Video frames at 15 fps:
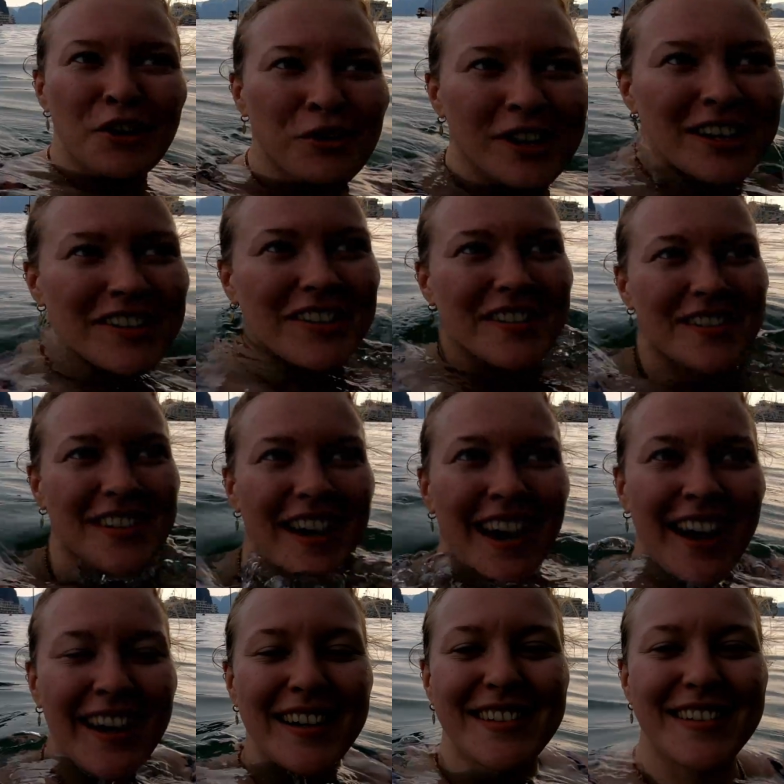We just
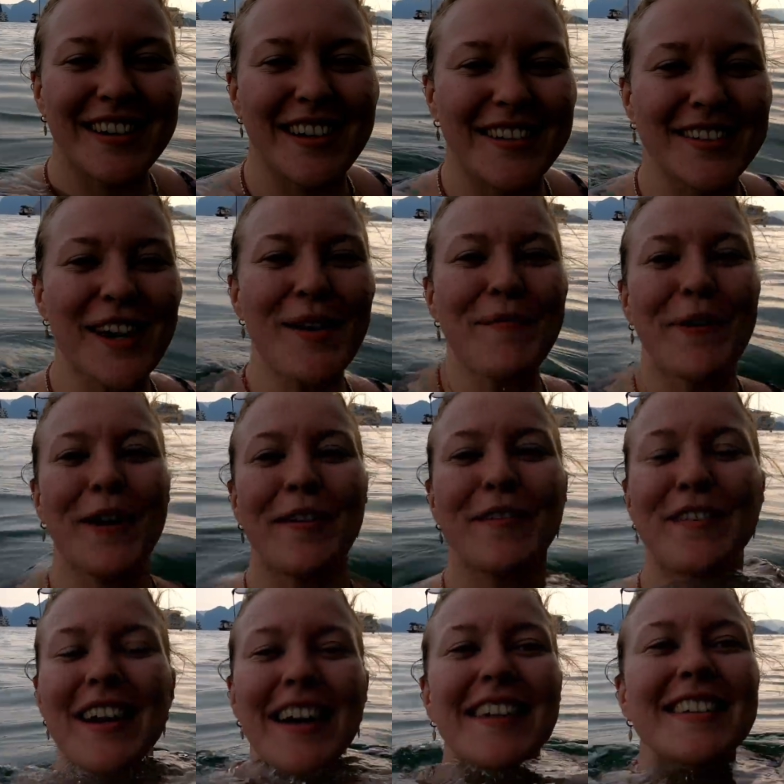hiked to the top
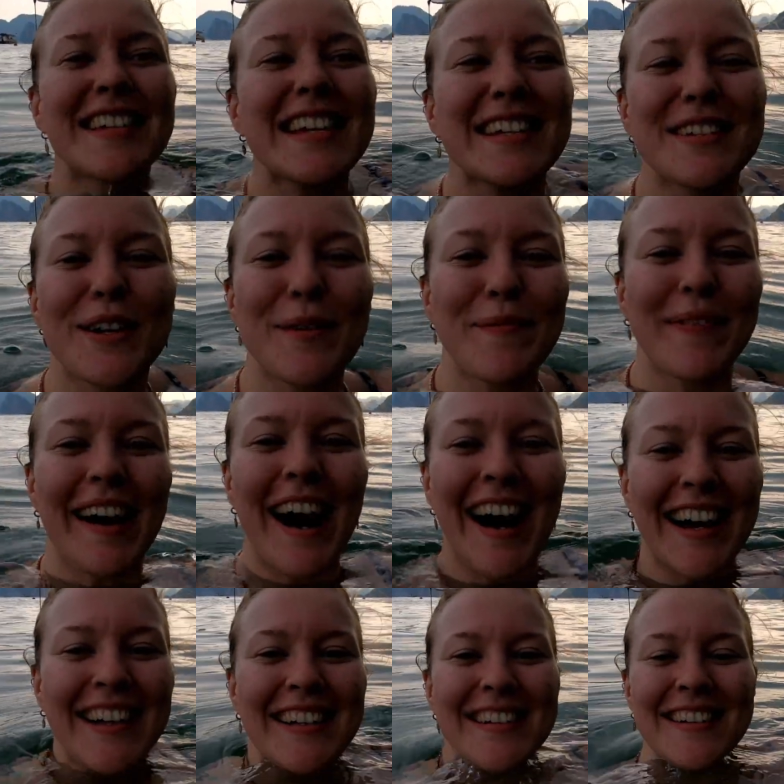of the T-Top
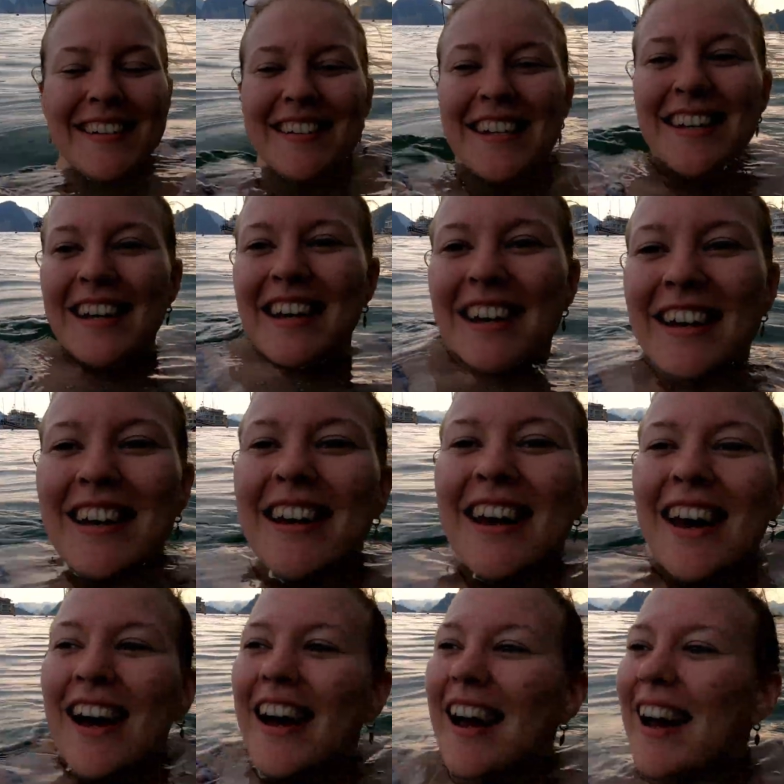Island,
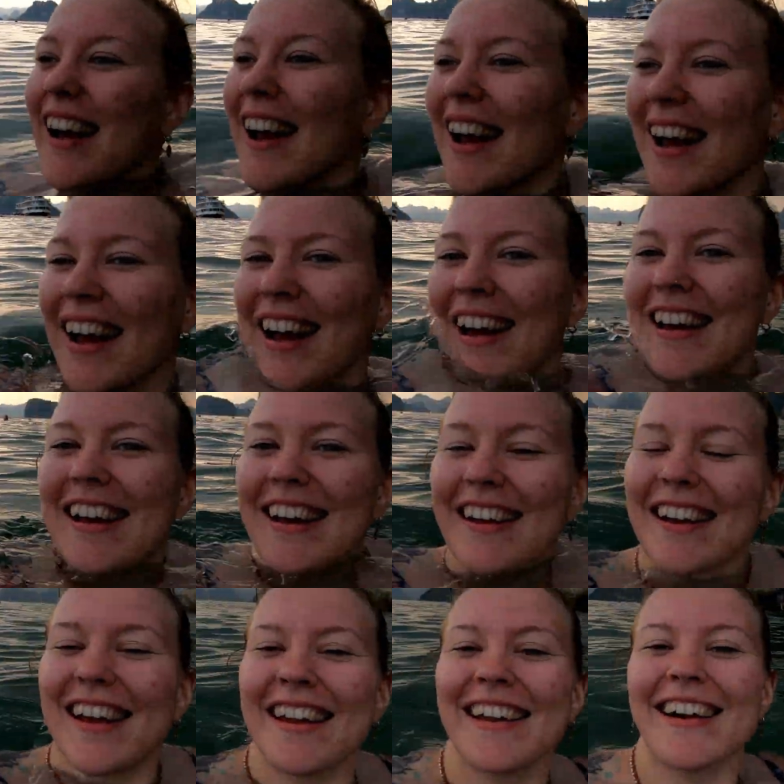
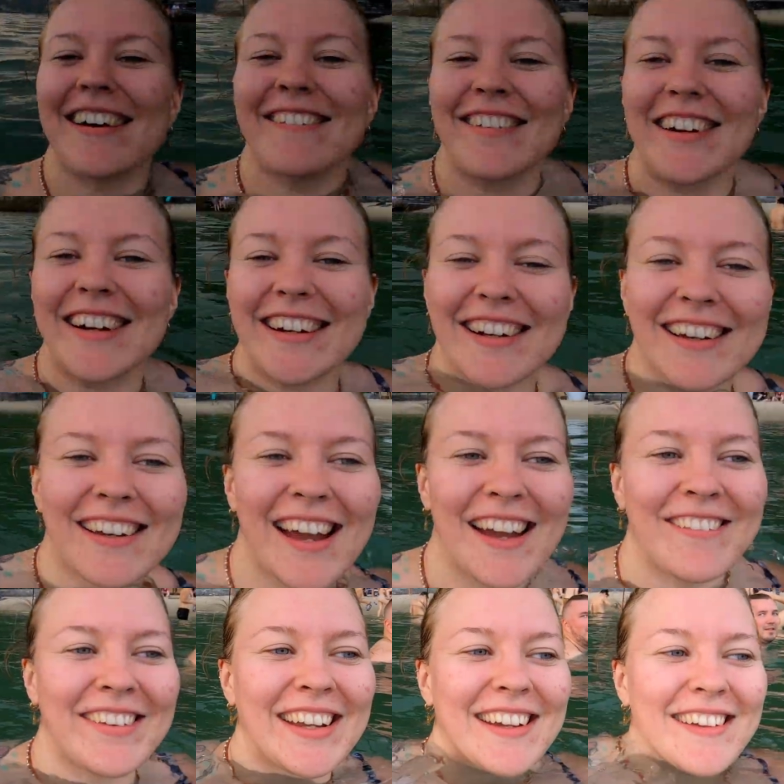and now we're
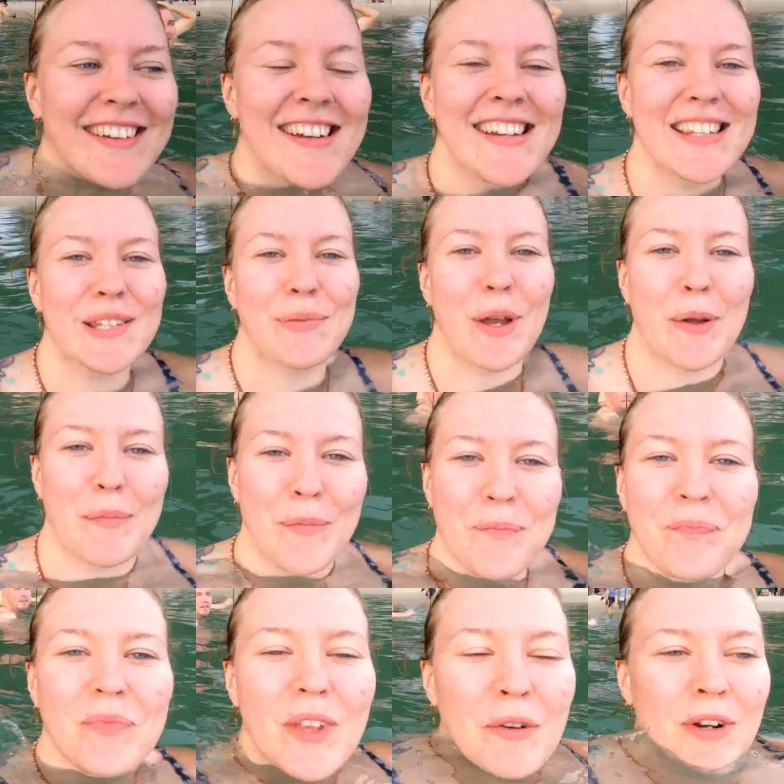having a nice swim.
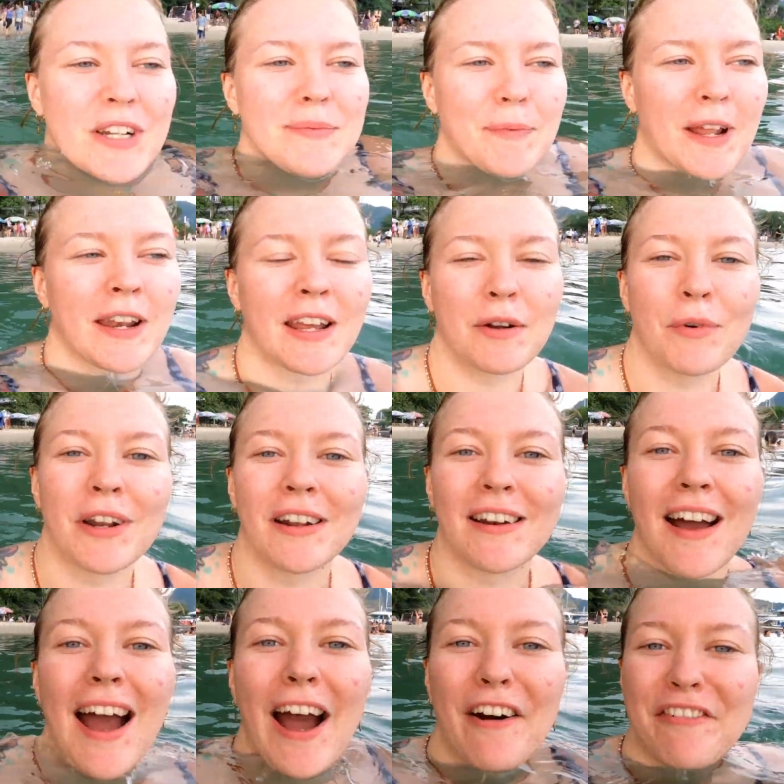We're spending
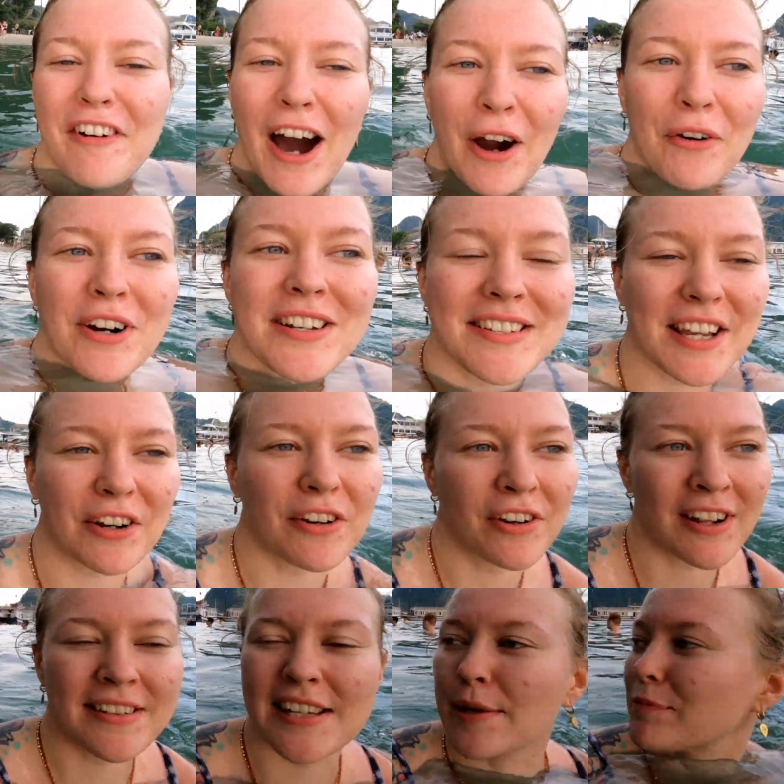1.5 hours here on
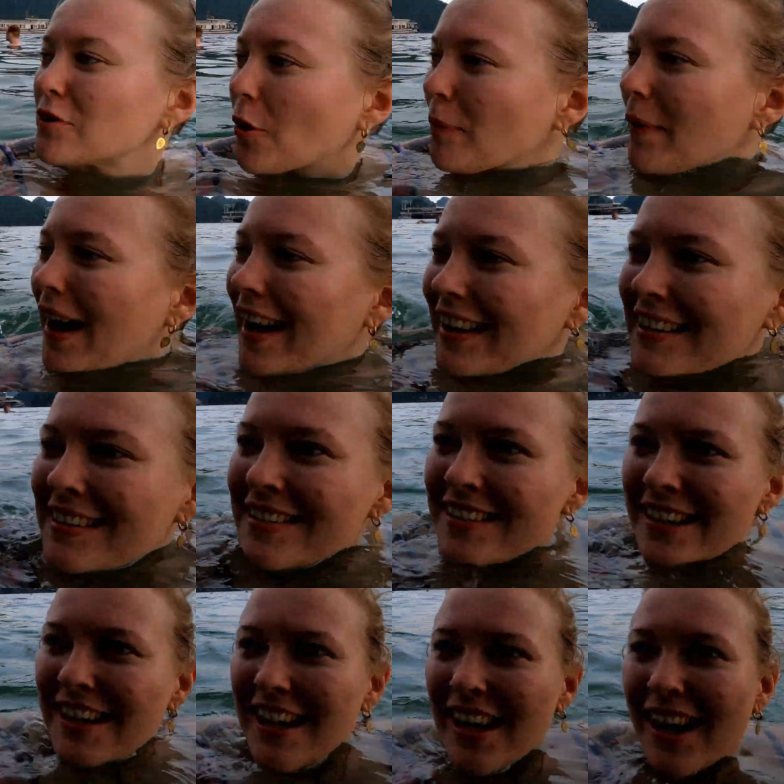the T-Top Island
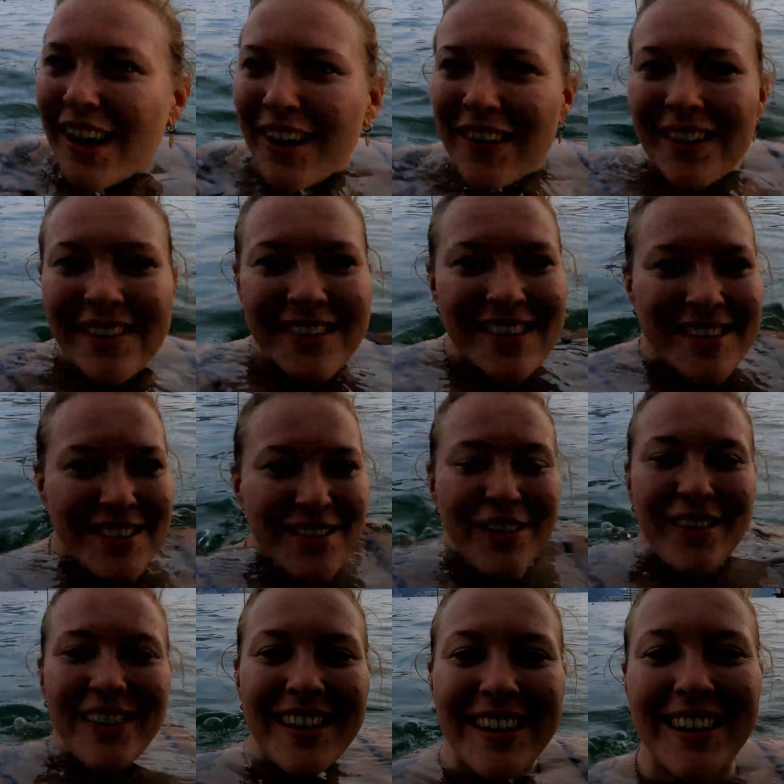on this
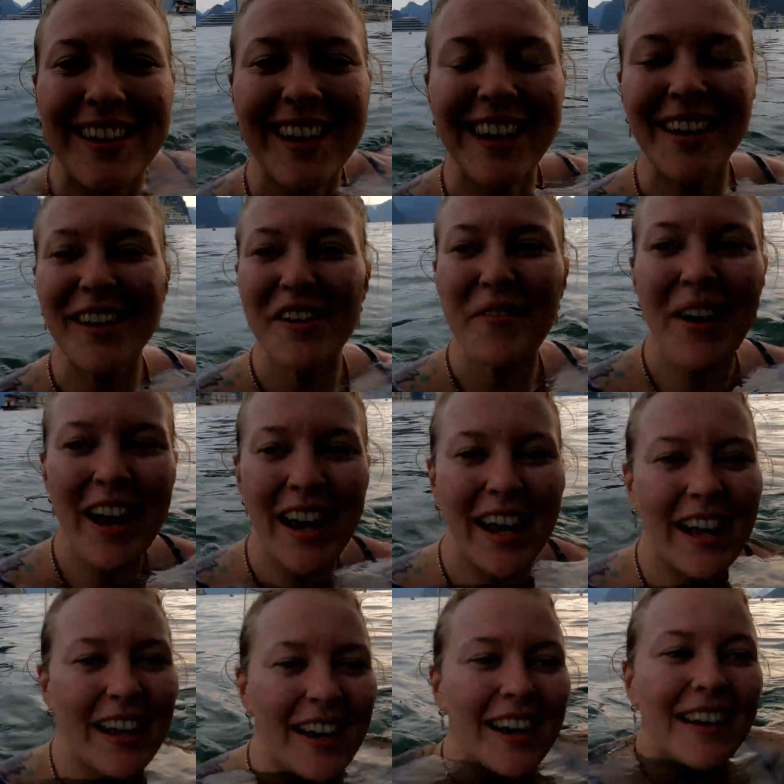tour in Halong
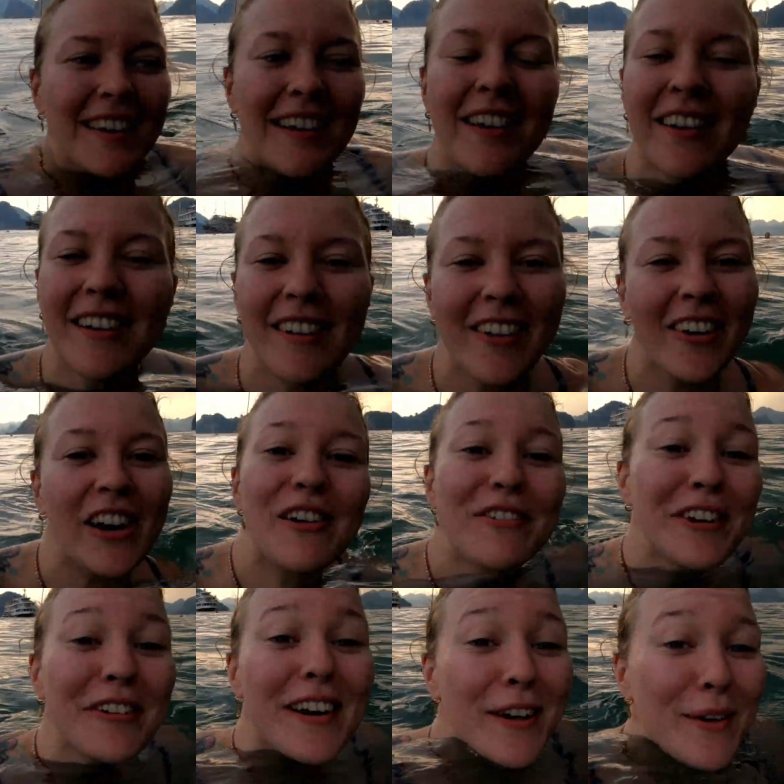Bay, and there are a
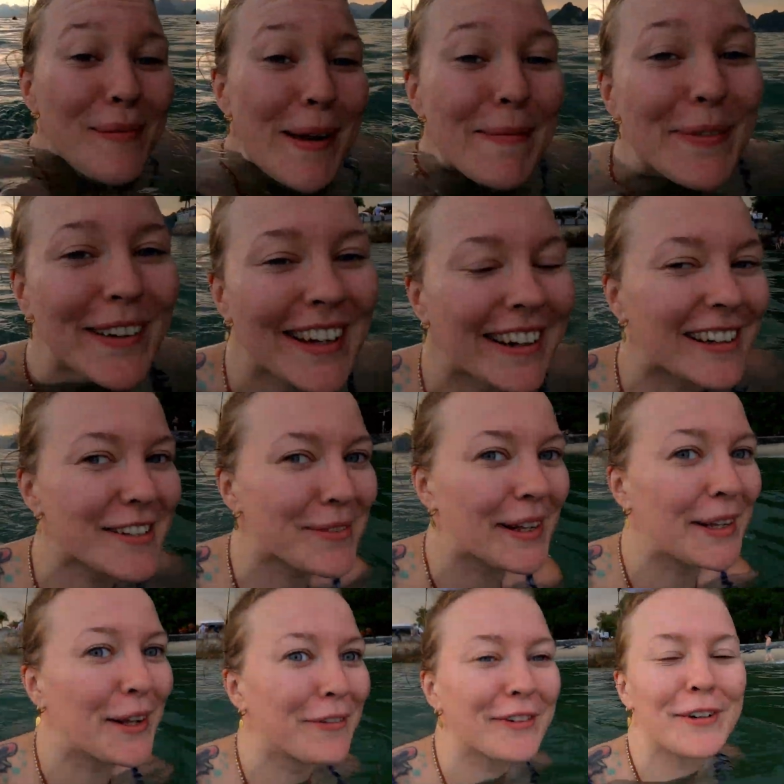few other people here as
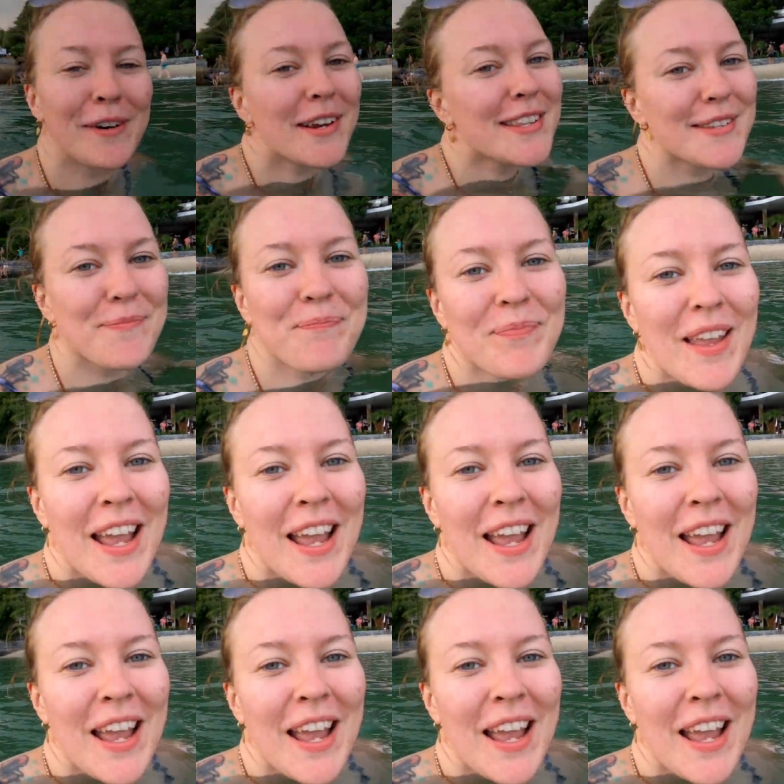well, of course.